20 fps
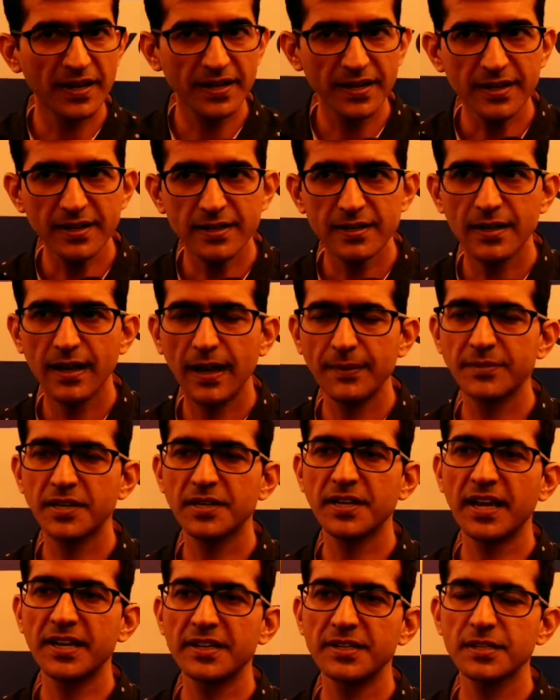Maria. I'm
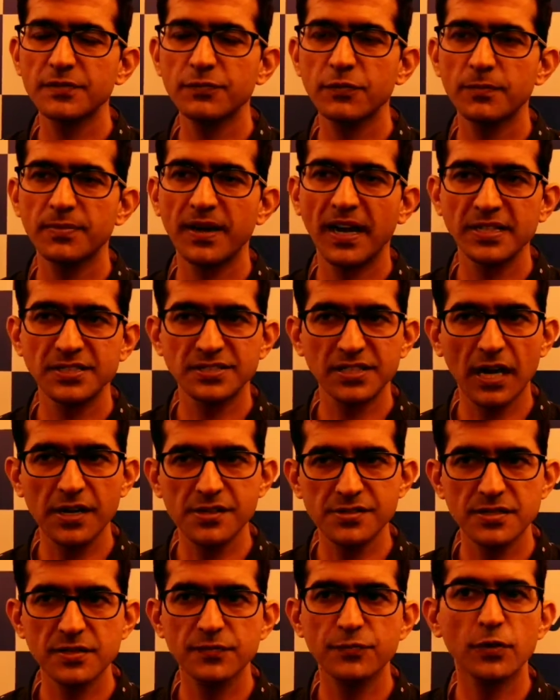the director for brand
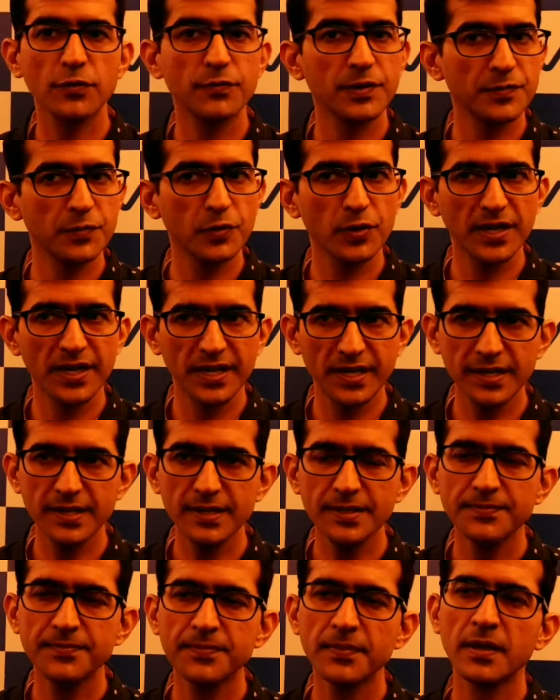strategy for Vivo
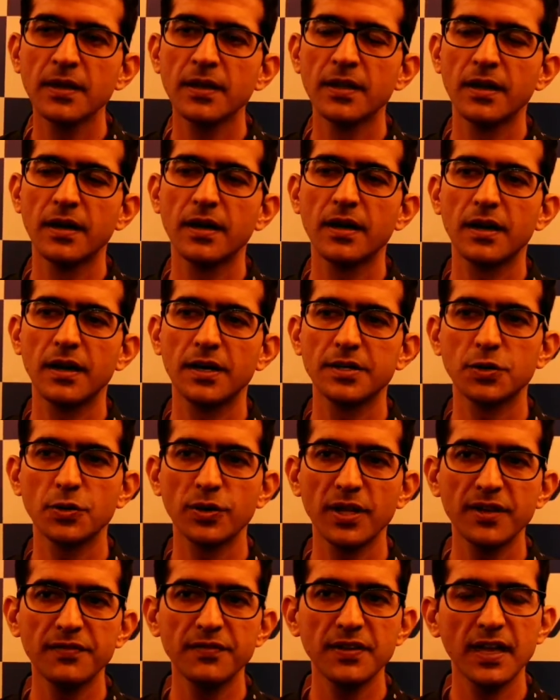India.
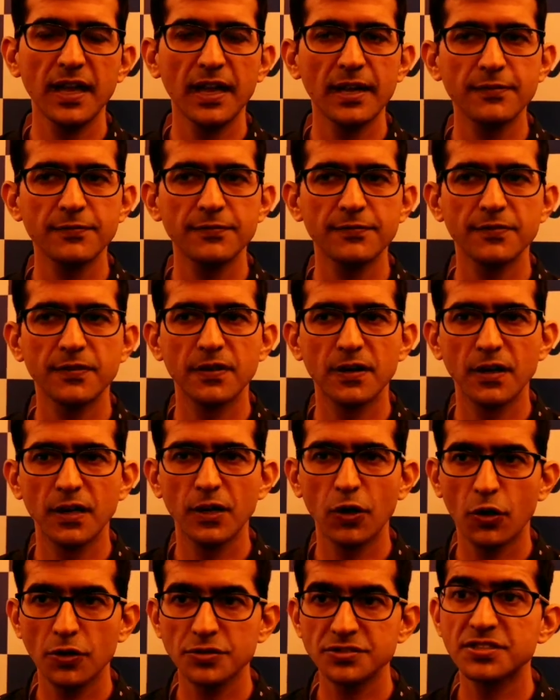Today we have
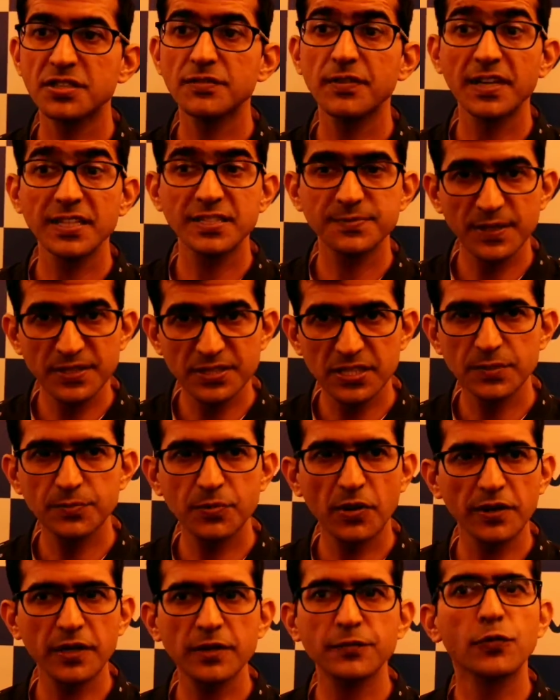launched a very special
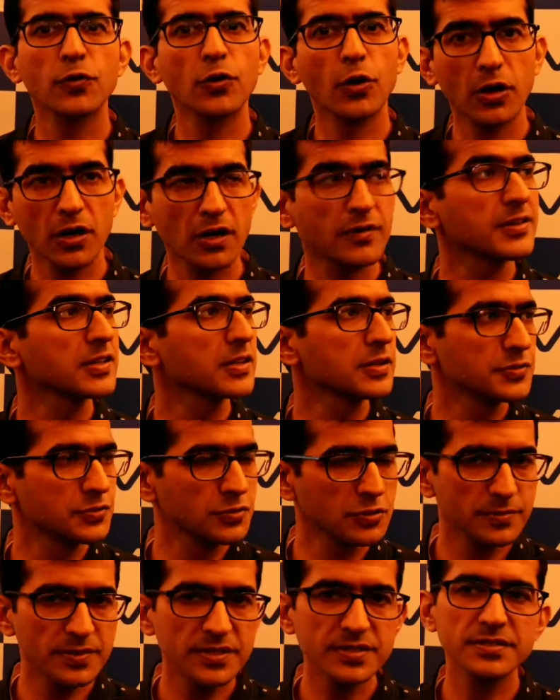product for all our
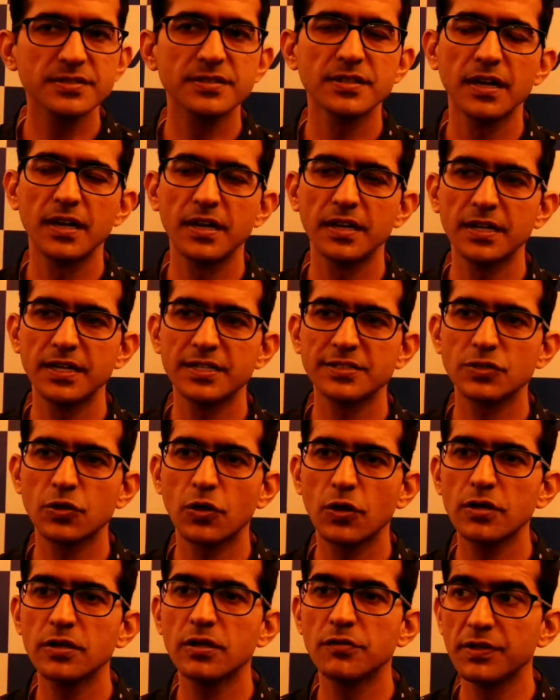consumers. It's
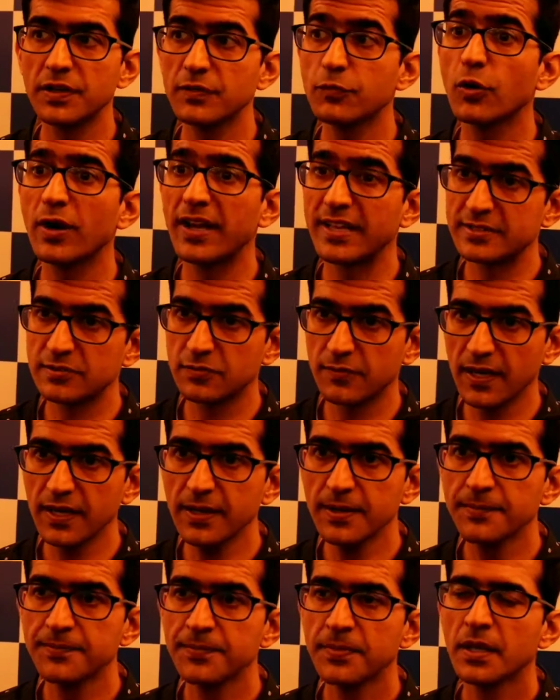called the Vivo
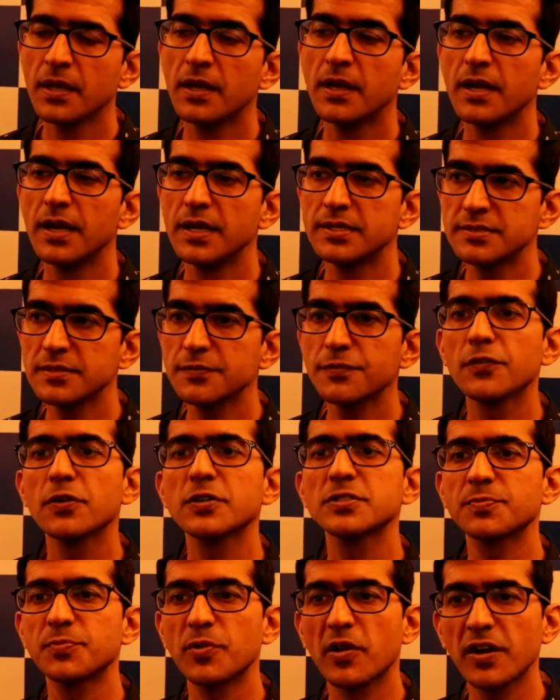S1. It's the
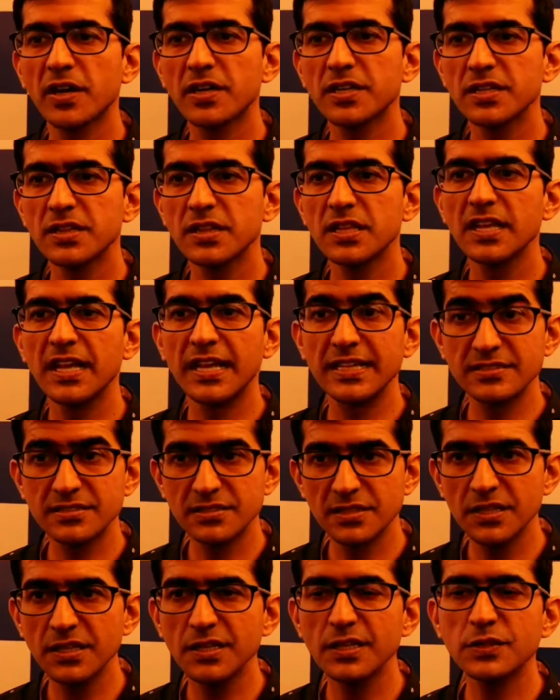first product in the S
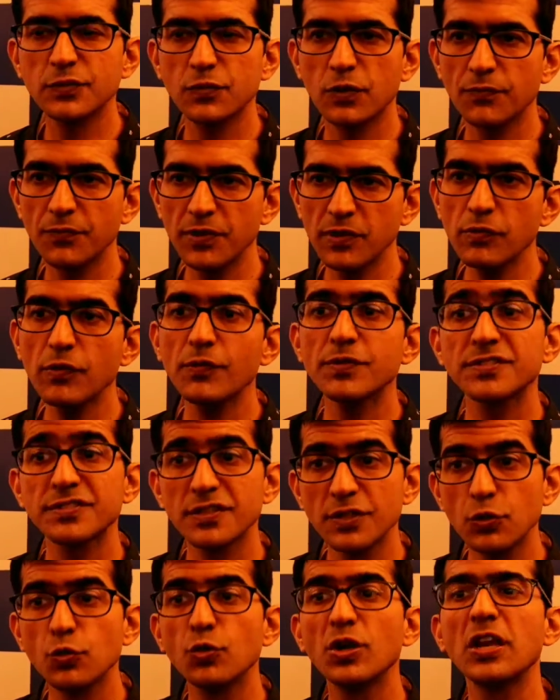series from Vivo, which
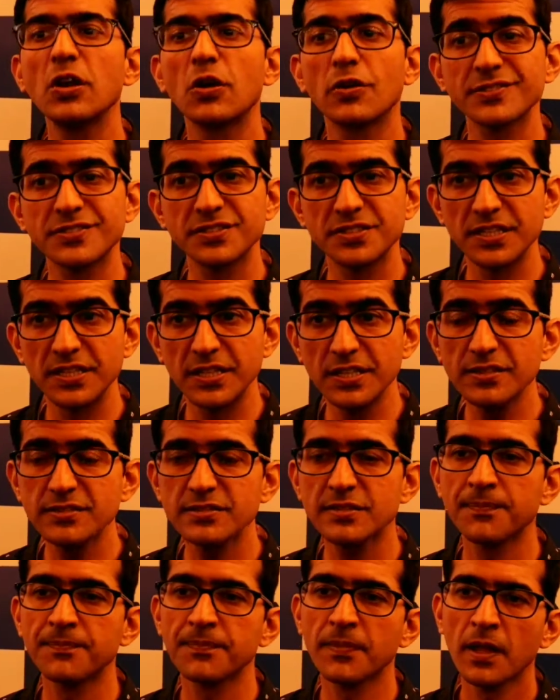is a newly launched
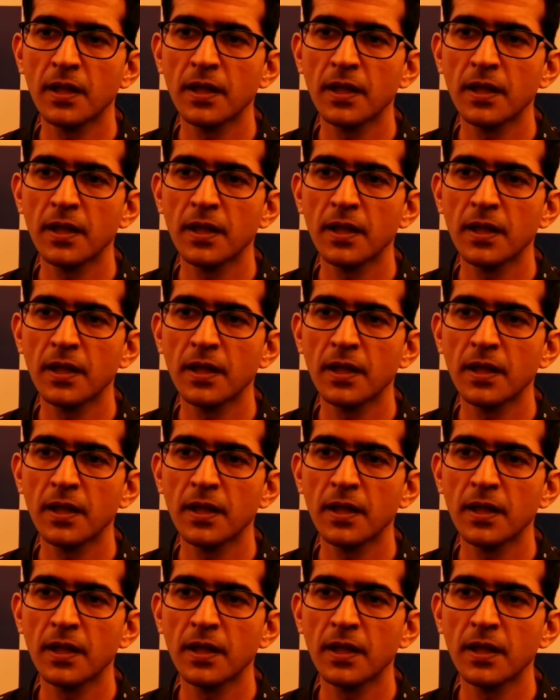series.